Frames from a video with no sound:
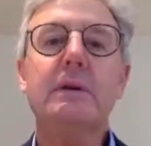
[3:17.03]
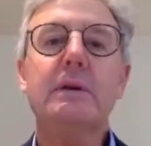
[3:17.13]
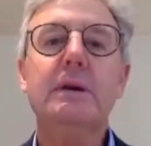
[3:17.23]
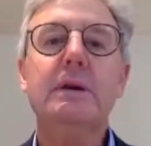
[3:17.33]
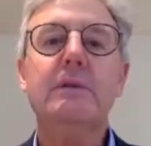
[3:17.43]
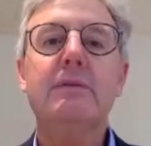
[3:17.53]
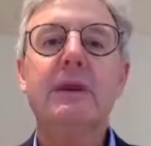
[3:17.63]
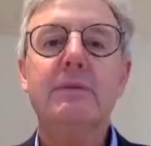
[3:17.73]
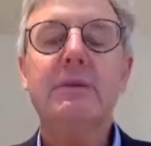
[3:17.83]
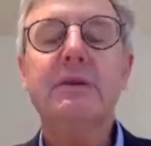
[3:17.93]

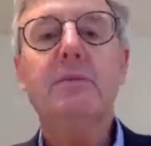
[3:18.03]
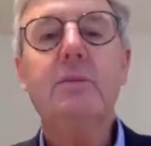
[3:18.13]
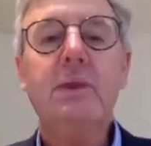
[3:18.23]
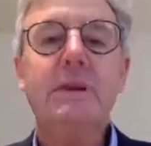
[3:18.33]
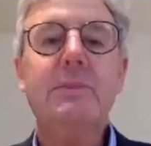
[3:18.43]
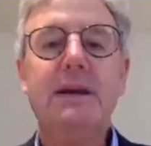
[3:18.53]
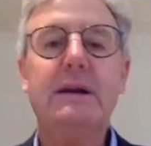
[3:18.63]
developments within medical